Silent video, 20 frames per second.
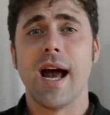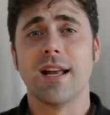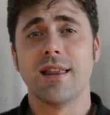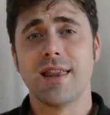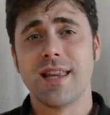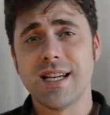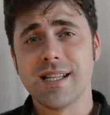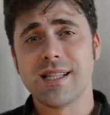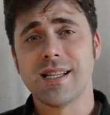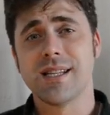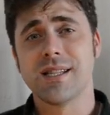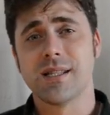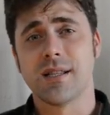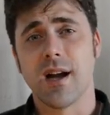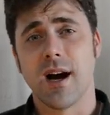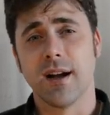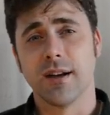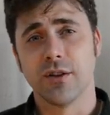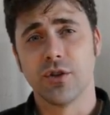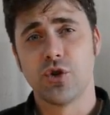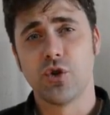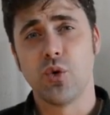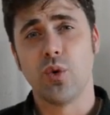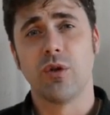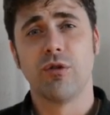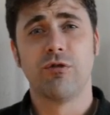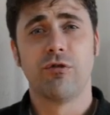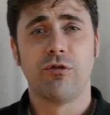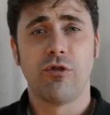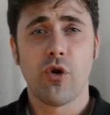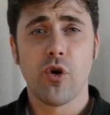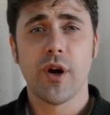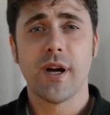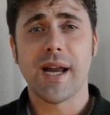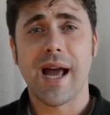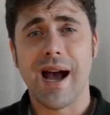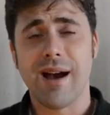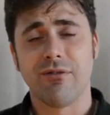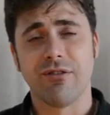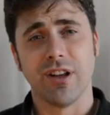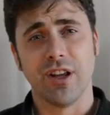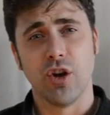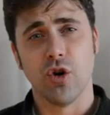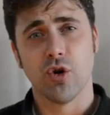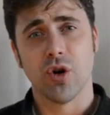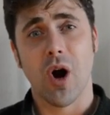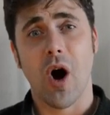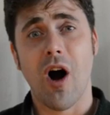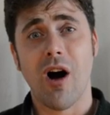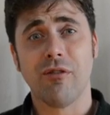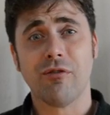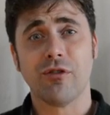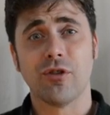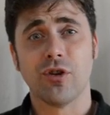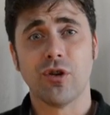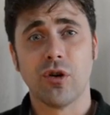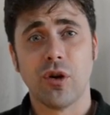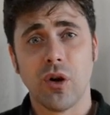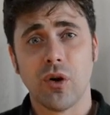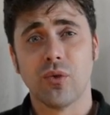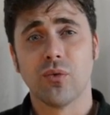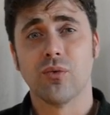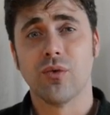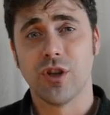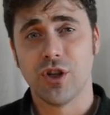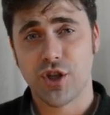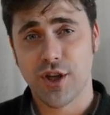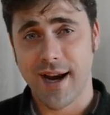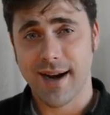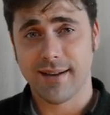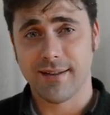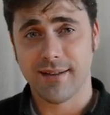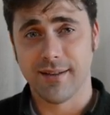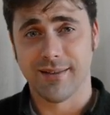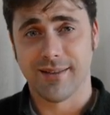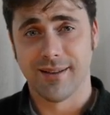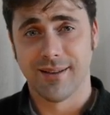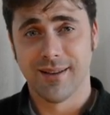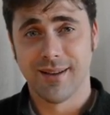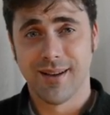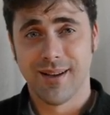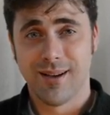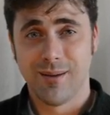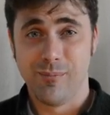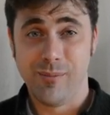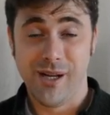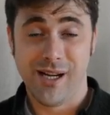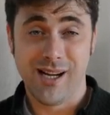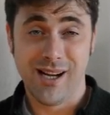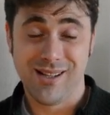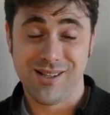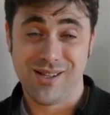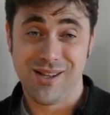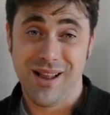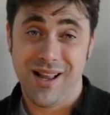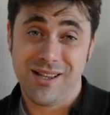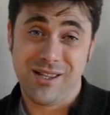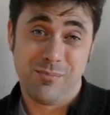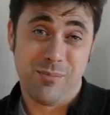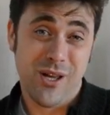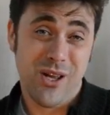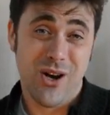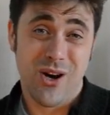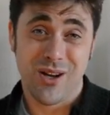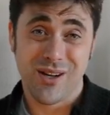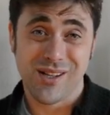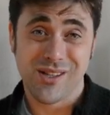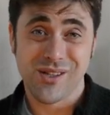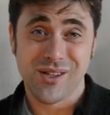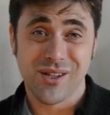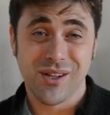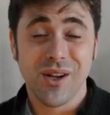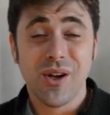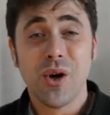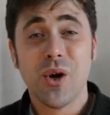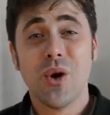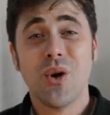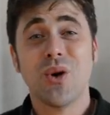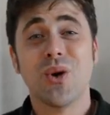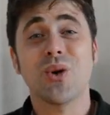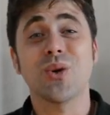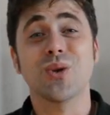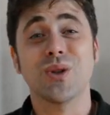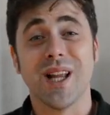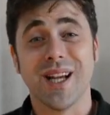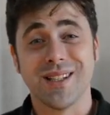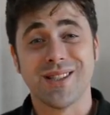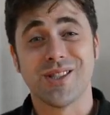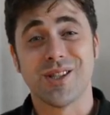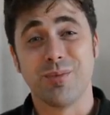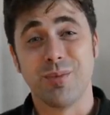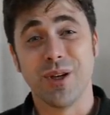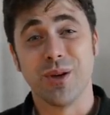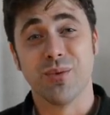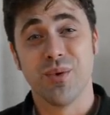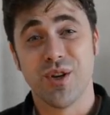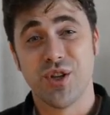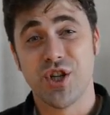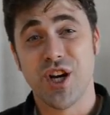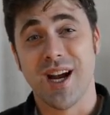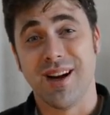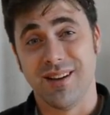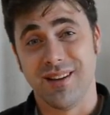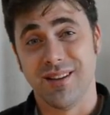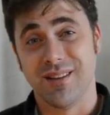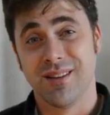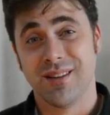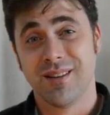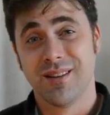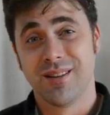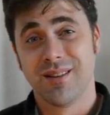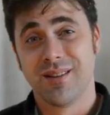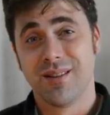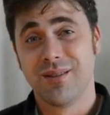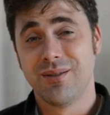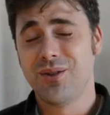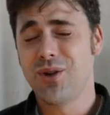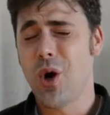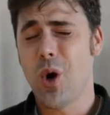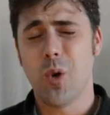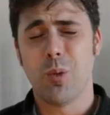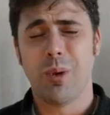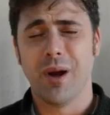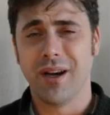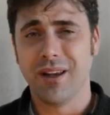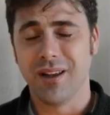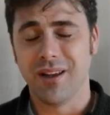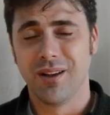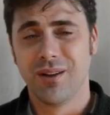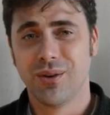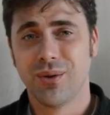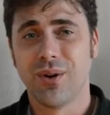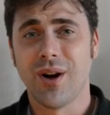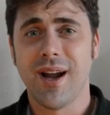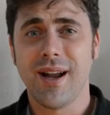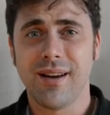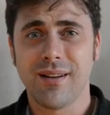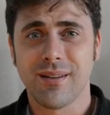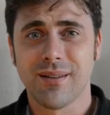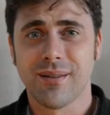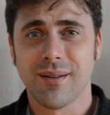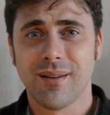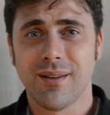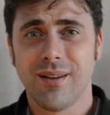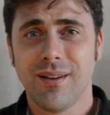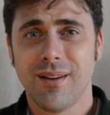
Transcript: And this is done to avoid having your offer rejected. Because let's be honest, who likes to be rejected? Nobody, right?